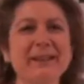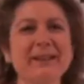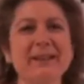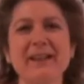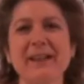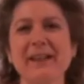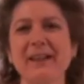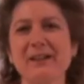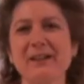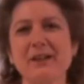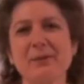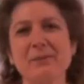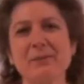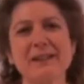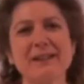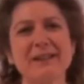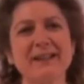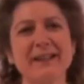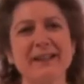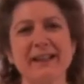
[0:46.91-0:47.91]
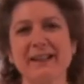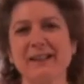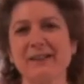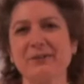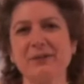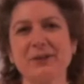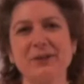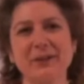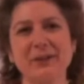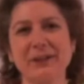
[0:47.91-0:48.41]
Thank you, Mr. Leggett,
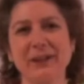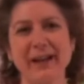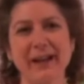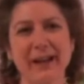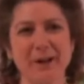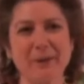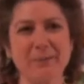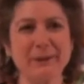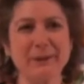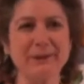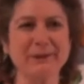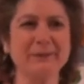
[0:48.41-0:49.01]
for all your help.